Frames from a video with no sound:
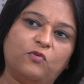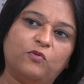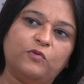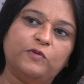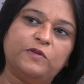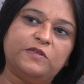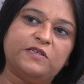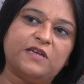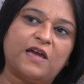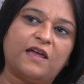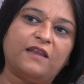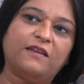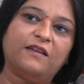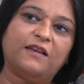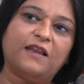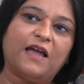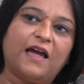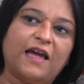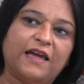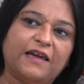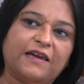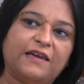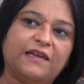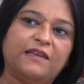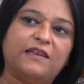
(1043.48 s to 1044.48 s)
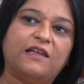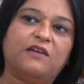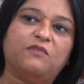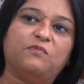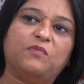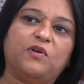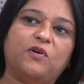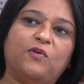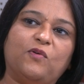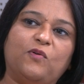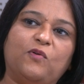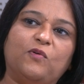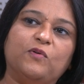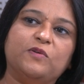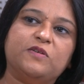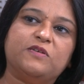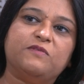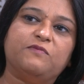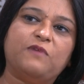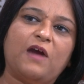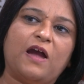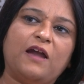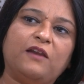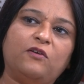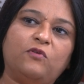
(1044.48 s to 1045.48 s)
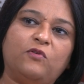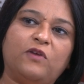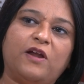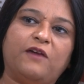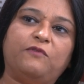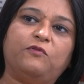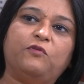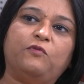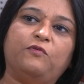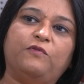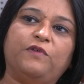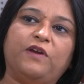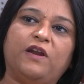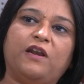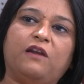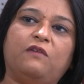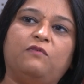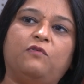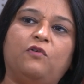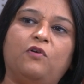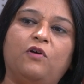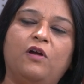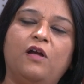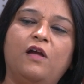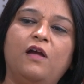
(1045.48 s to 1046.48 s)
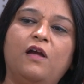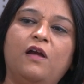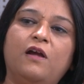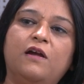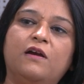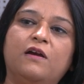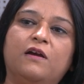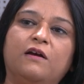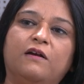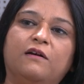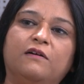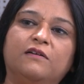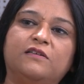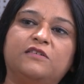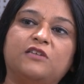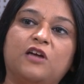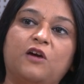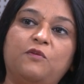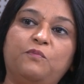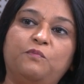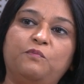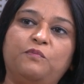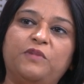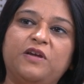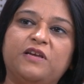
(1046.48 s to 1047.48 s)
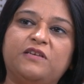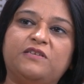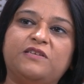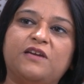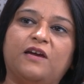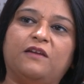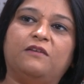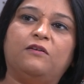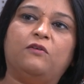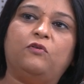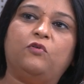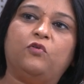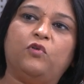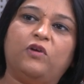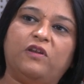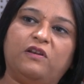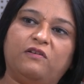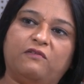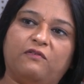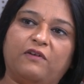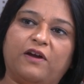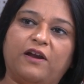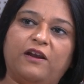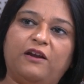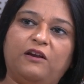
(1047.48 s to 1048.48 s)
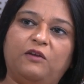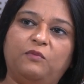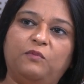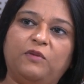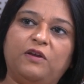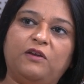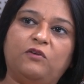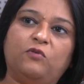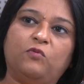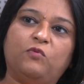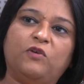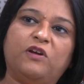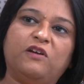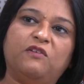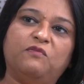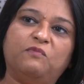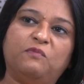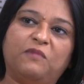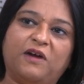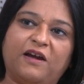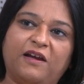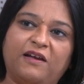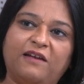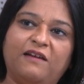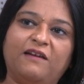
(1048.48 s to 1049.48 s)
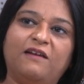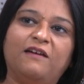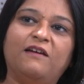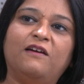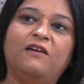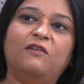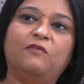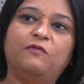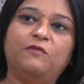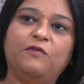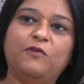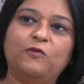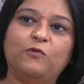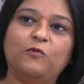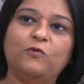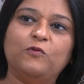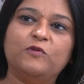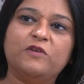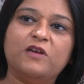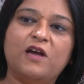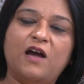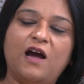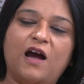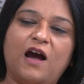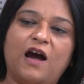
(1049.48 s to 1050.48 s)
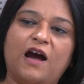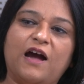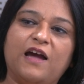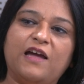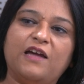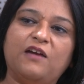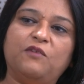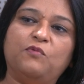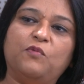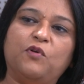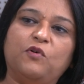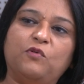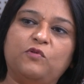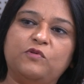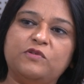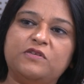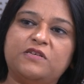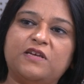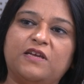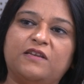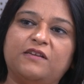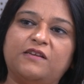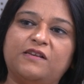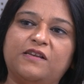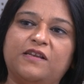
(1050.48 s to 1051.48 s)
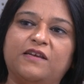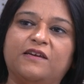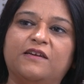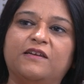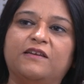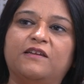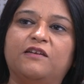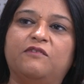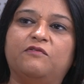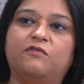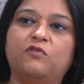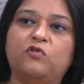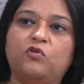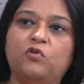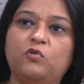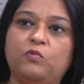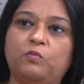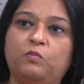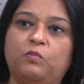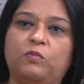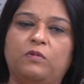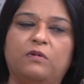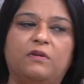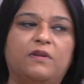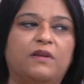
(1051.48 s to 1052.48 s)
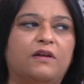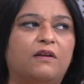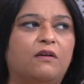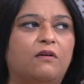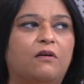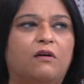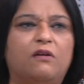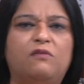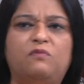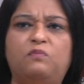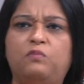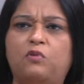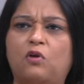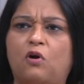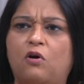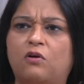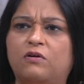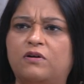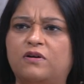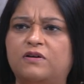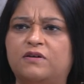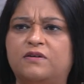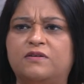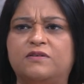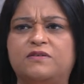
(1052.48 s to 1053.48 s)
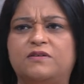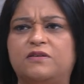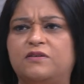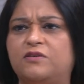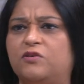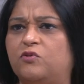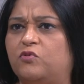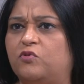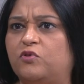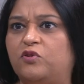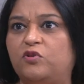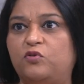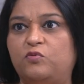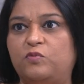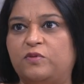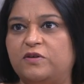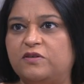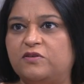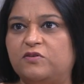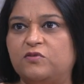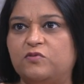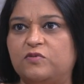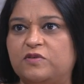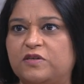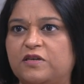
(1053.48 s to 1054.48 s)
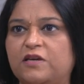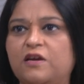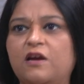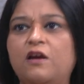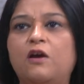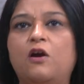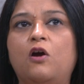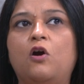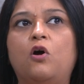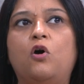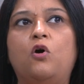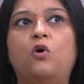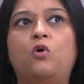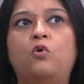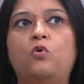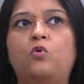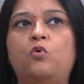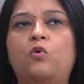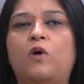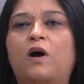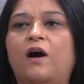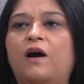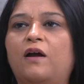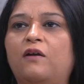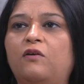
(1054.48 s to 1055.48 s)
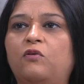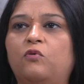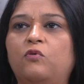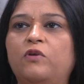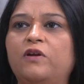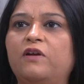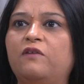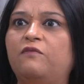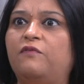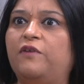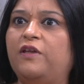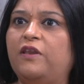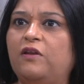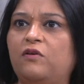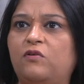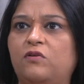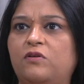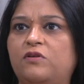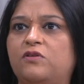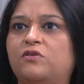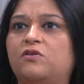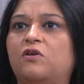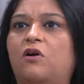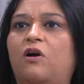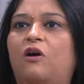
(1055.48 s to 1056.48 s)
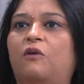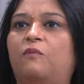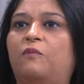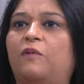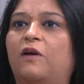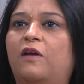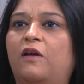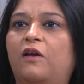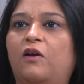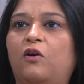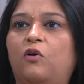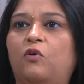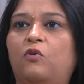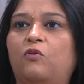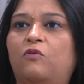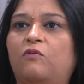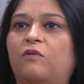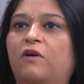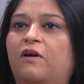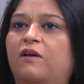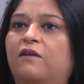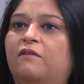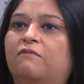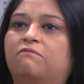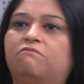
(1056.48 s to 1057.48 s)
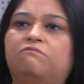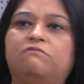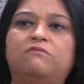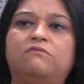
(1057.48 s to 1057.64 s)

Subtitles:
own channel, I can have my own channel. I don't have to wait for some big channel to invite me to give my views. I have my own channel, I can give. So, there are a lot of bloggers and YouTubers, you see, who are doing very good job, who are